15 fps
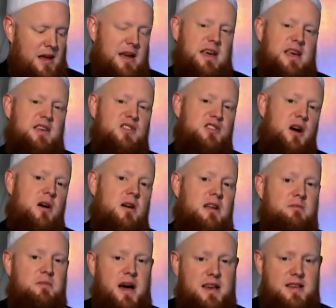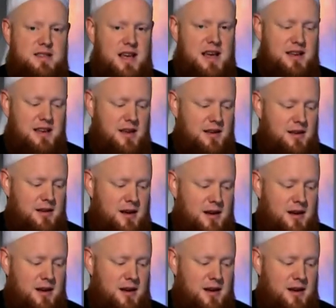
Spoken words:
He started by saying,